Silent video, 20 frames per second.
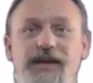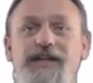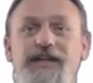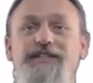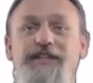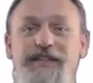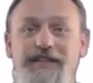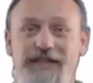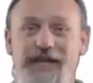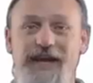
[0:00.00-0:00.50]

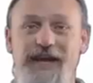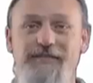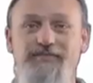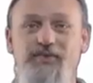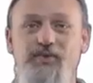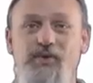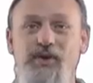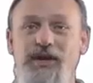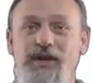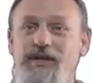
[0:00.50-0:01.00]
It's at that
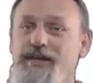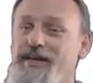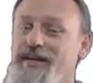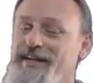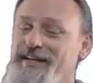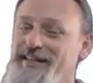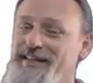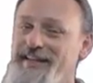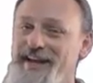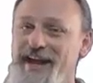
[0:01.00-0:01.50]
point
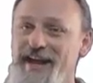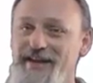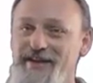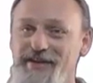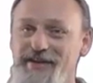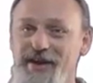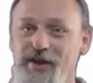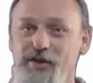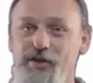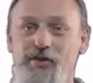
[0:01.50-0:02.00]
that I
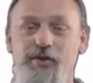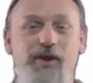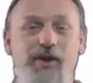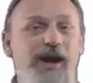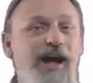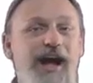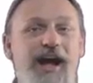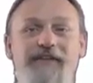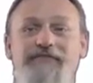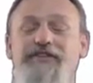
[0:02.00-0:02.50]
know
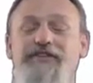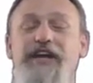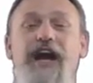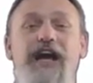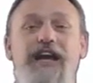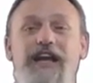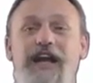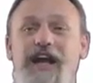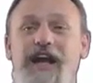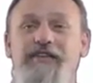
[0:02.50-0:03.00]
I've
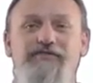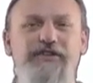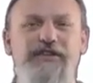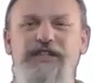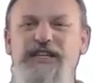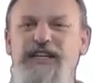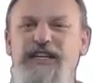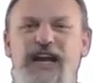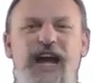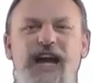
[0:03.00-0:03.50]
got
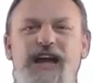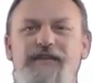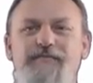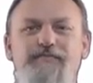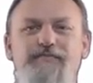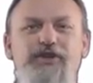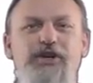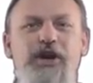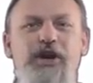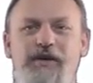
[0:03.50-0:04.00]
everything. I
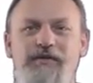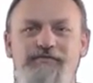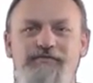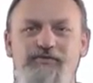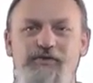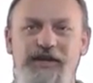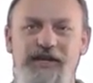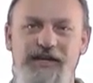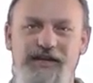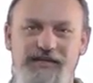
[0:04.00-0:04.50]
am
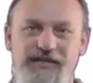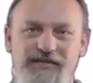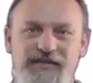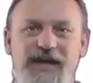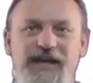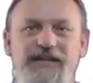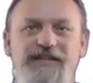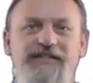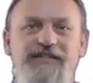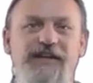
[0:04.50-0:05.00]
covering
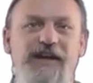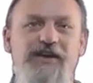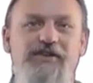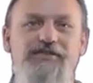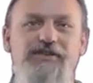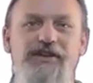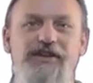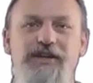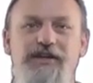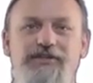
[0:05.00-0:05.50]
that
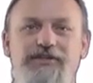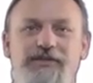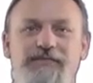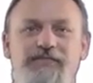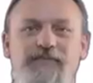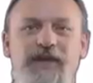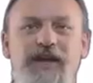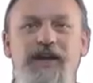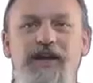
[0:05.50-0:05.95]
entire niche.